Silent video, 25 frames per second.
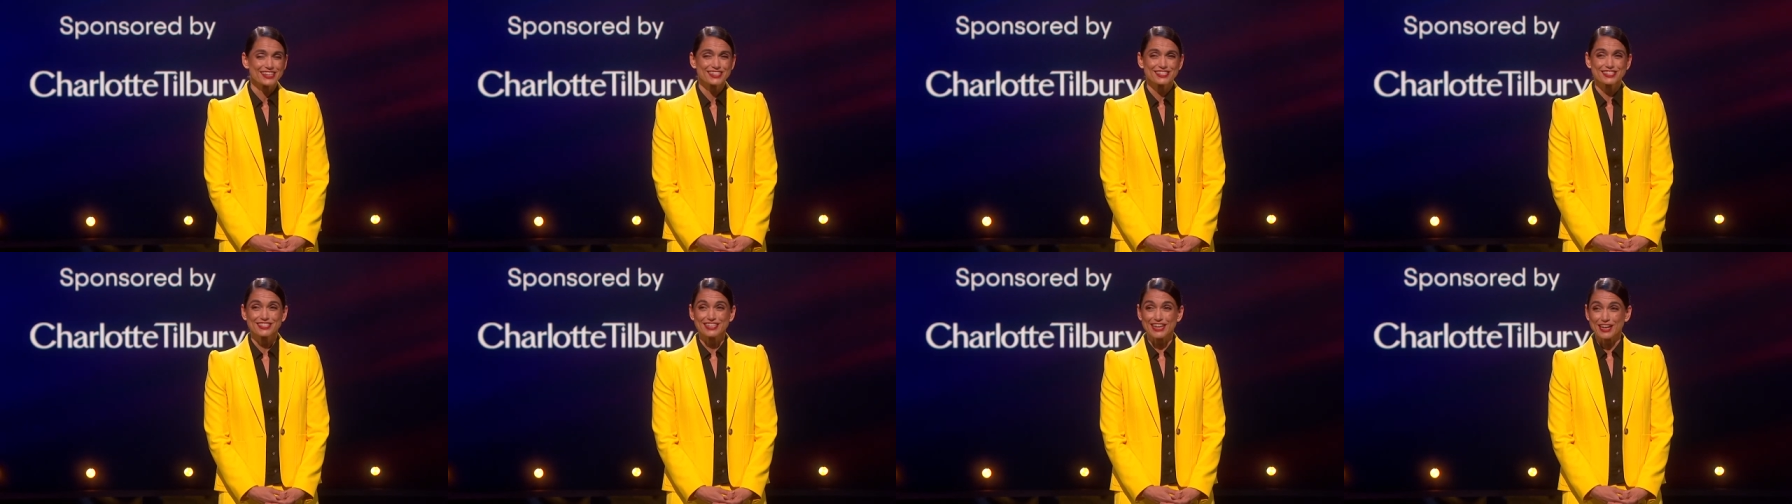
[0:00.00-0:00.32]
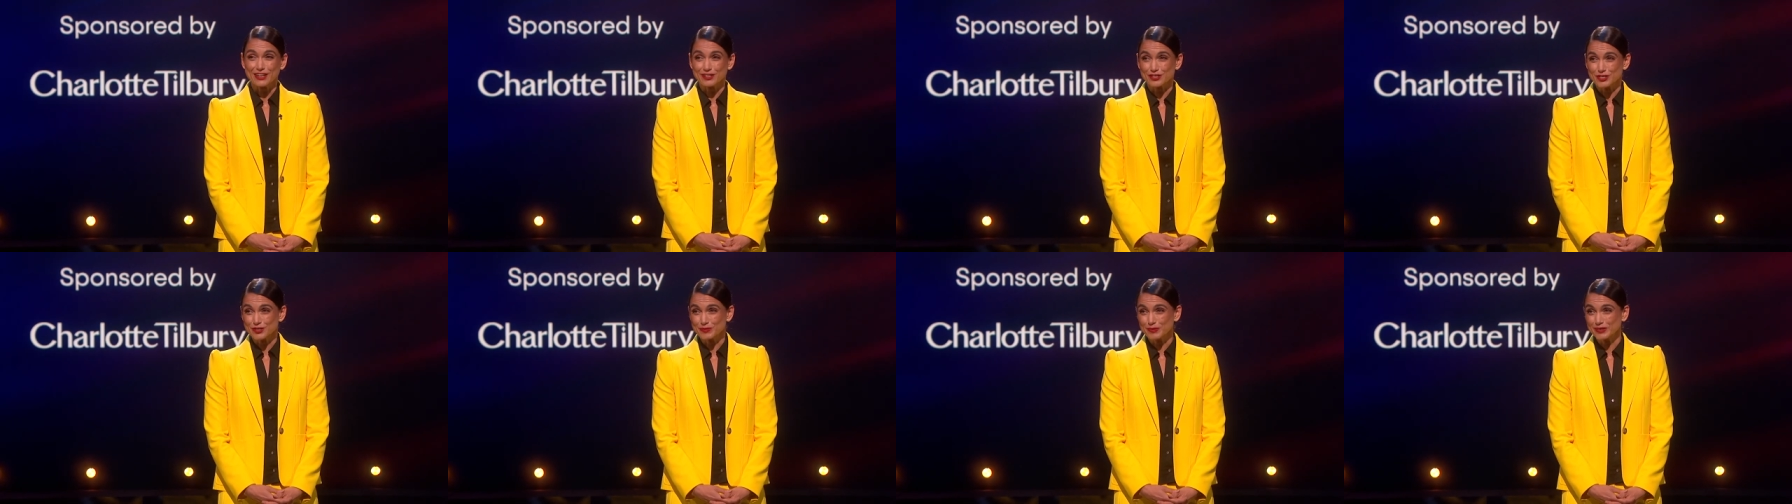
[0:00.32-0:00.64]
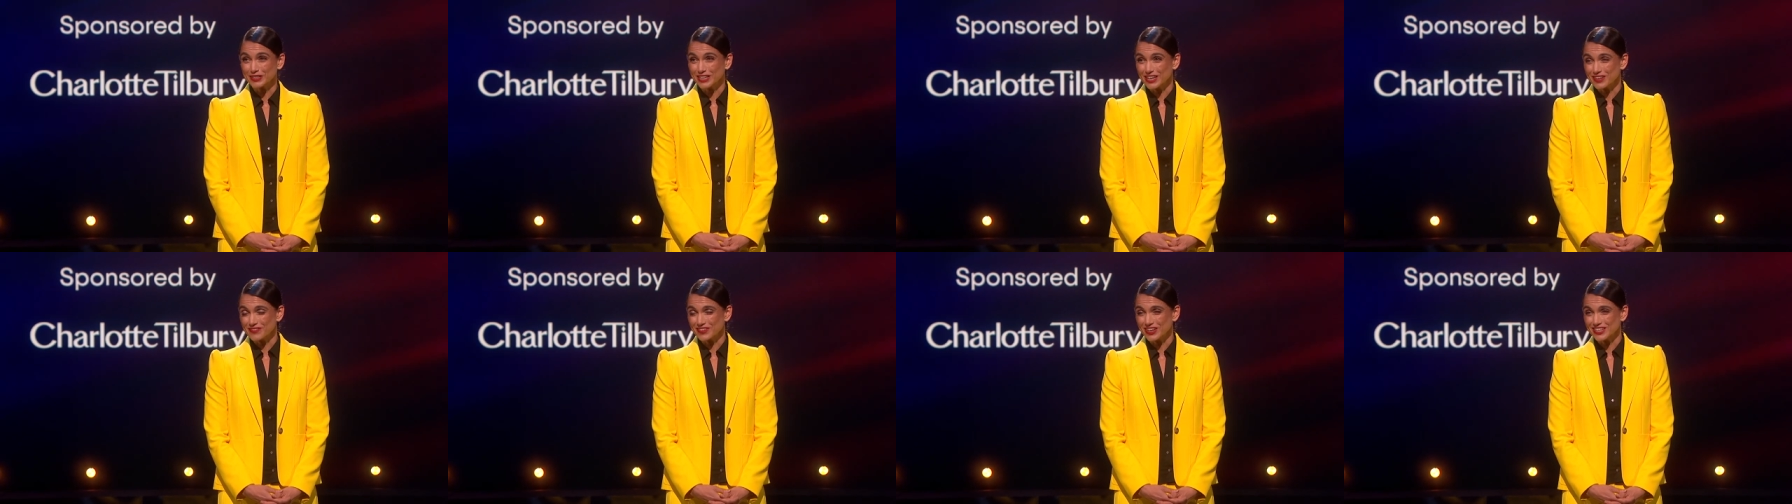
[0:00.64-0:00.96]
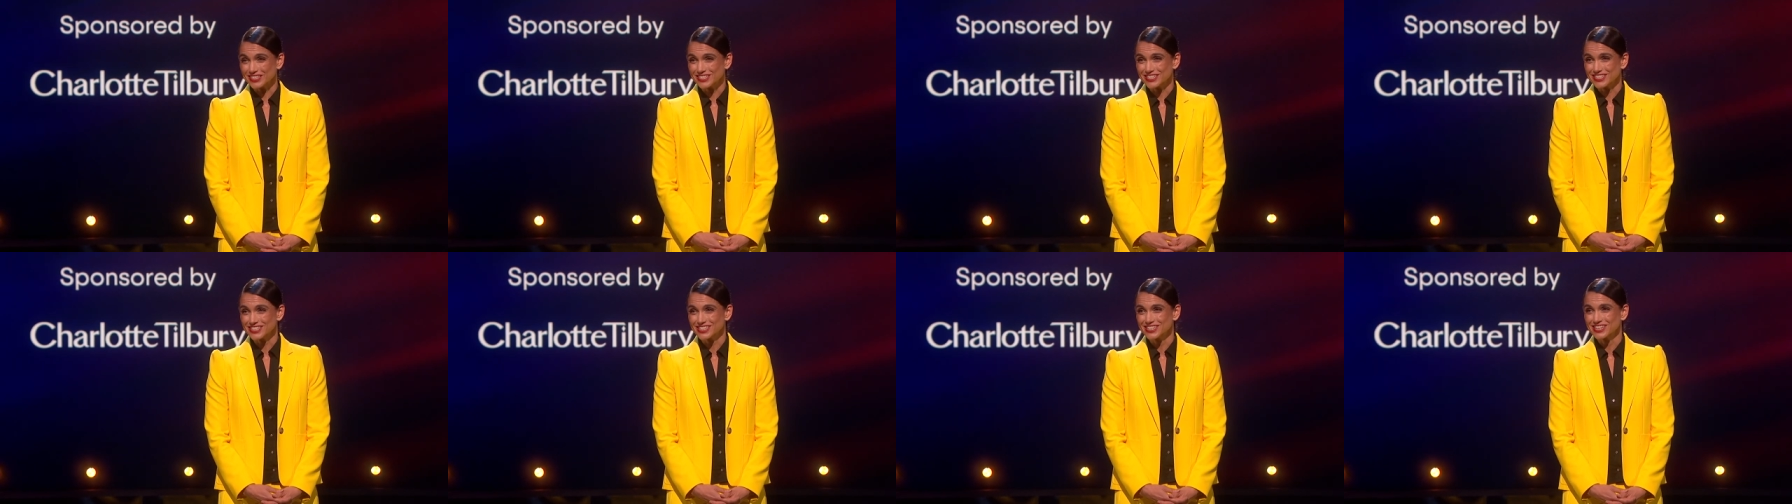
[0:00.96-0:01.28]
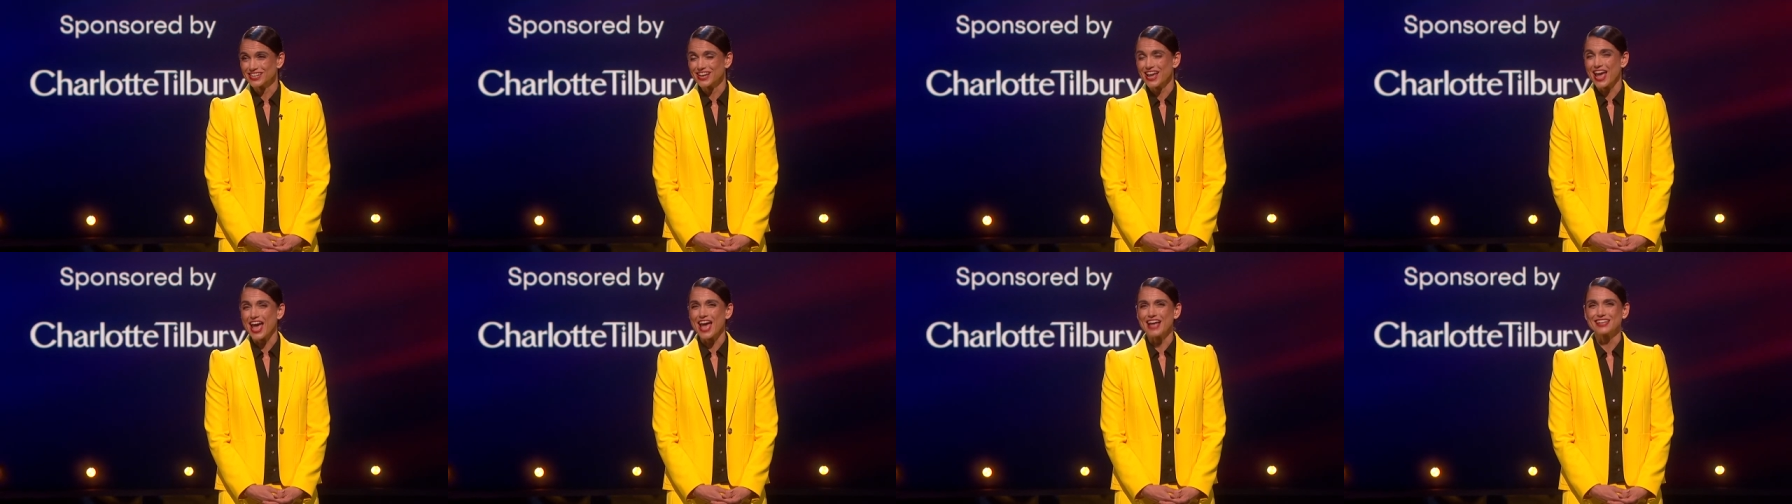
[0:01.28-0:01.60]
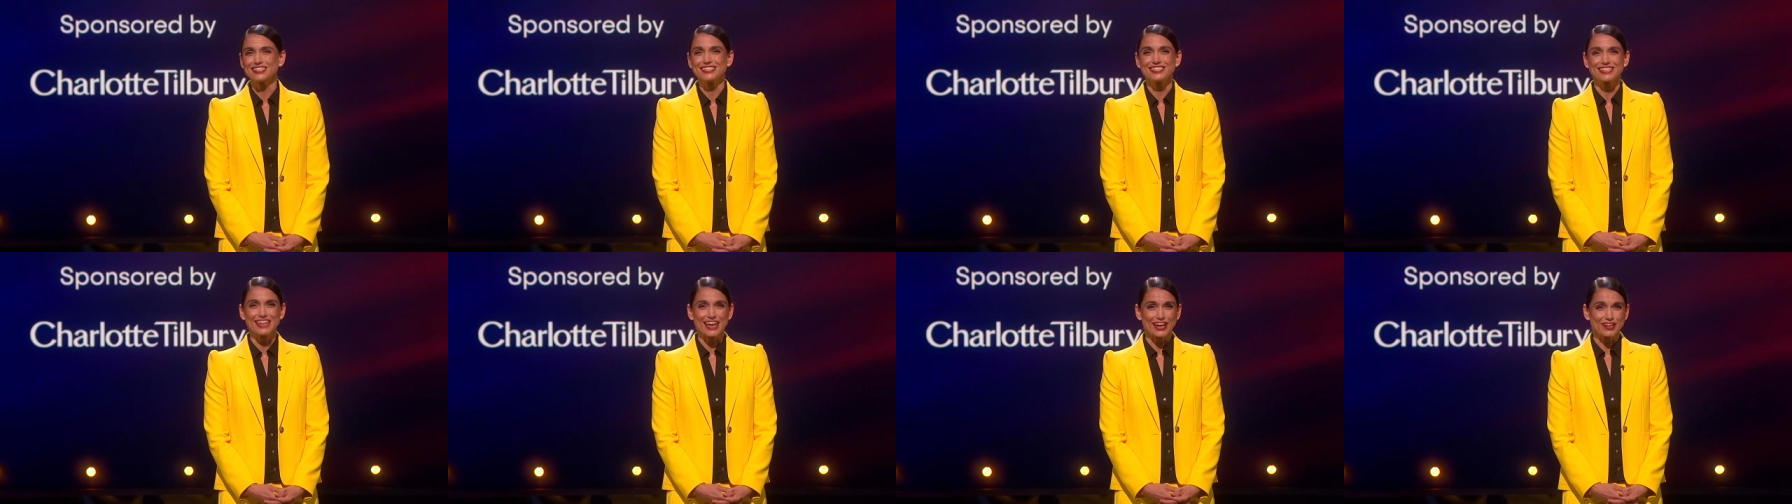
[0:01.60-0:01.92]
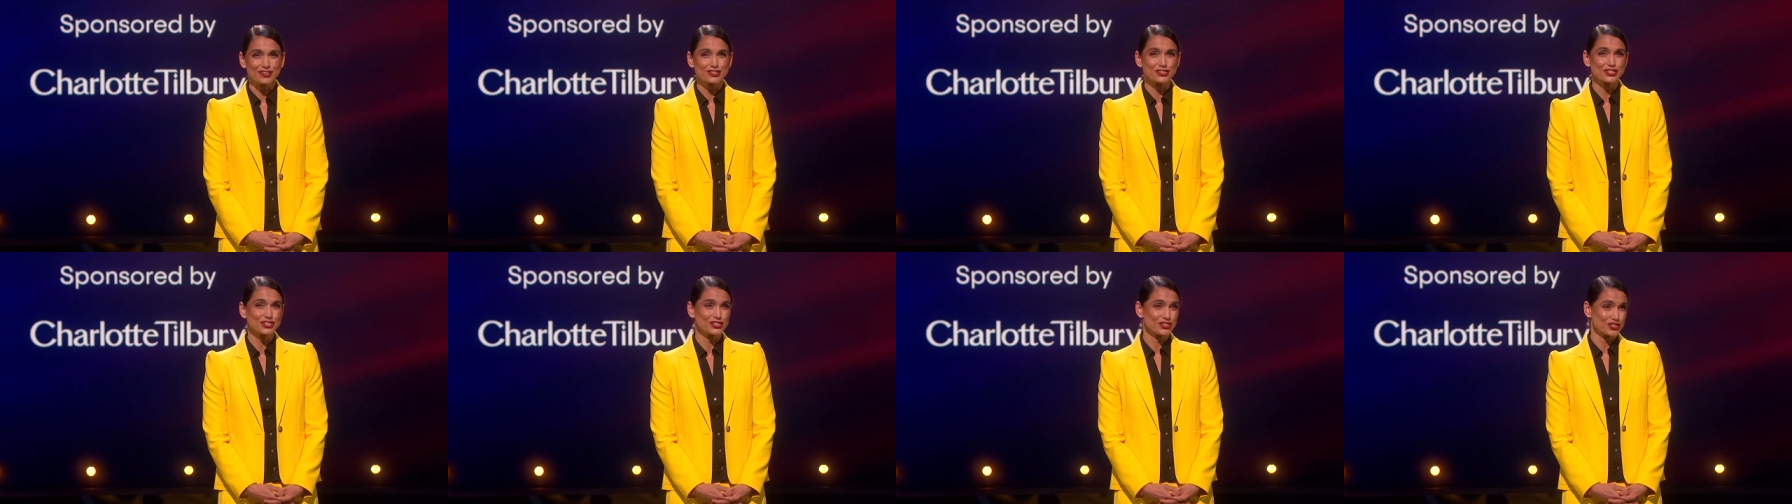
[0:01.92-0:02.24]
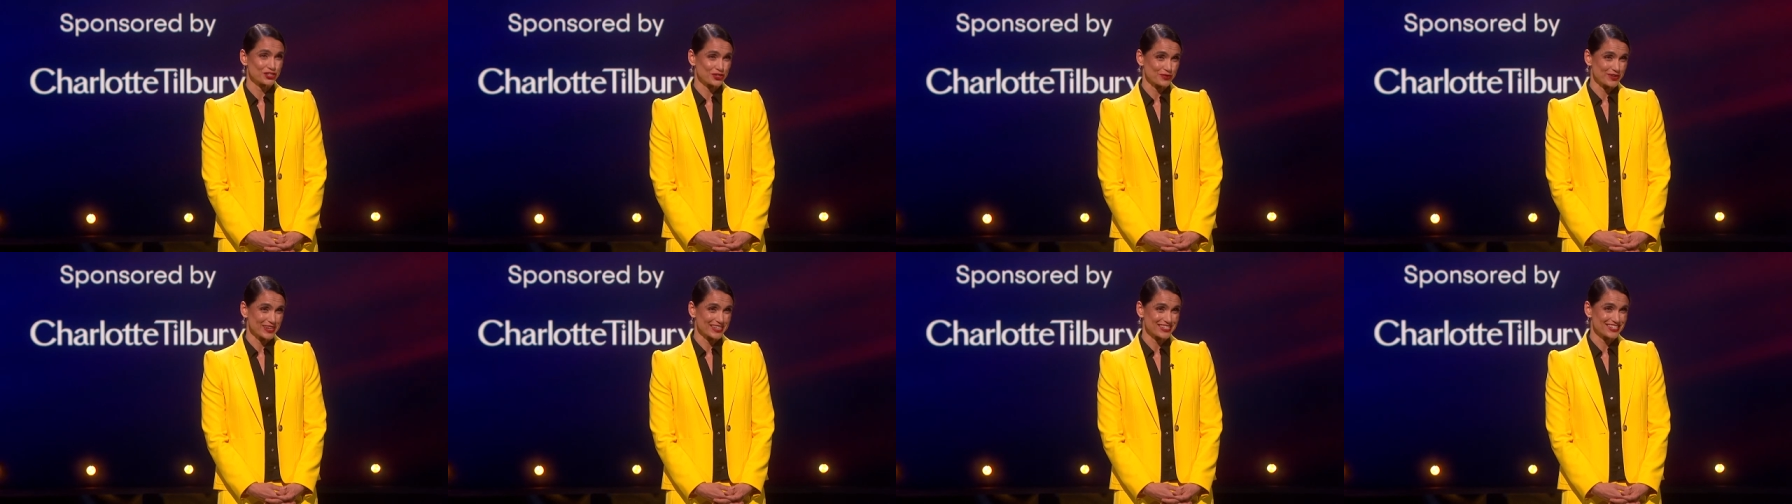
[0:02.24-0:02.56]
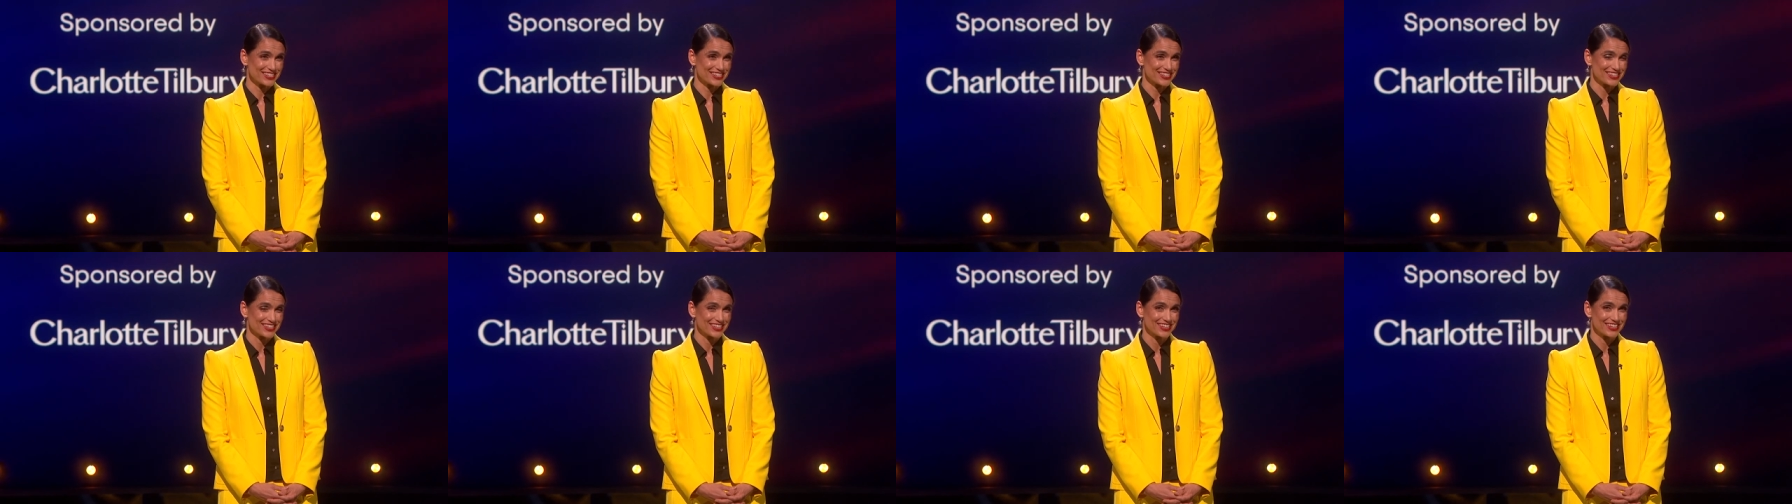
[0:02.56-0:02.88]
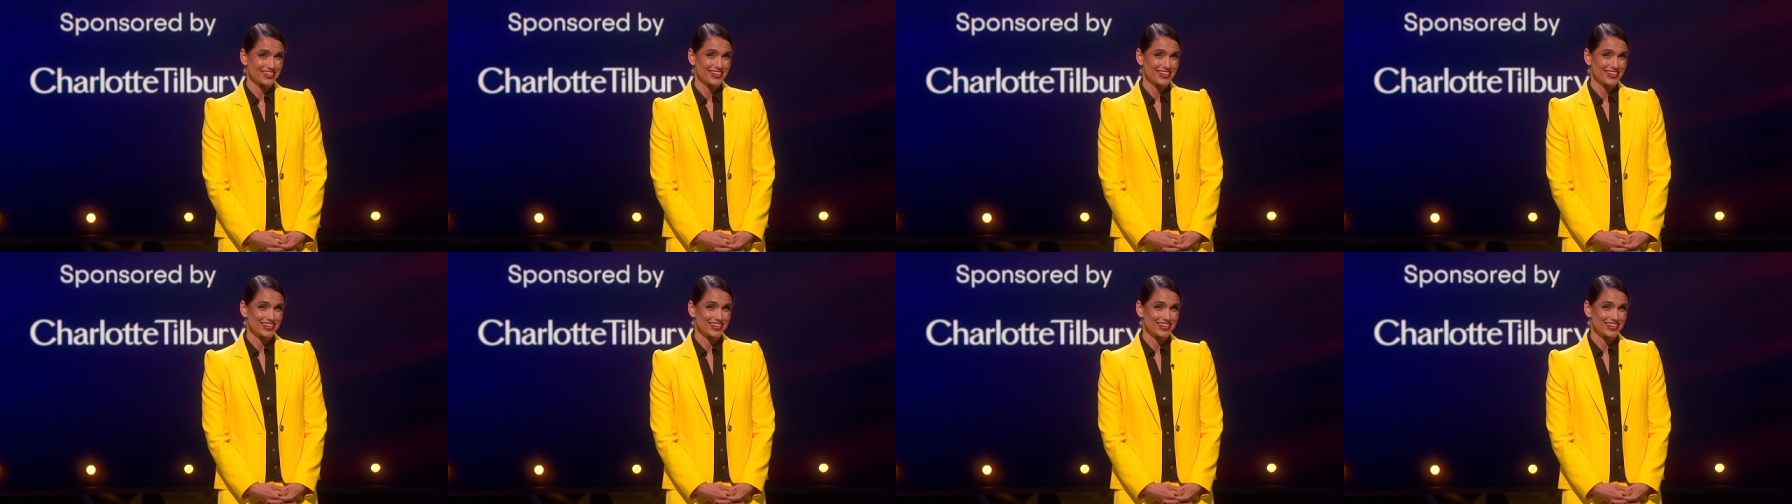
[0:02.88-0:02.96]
dare to believe it, and dare to do it.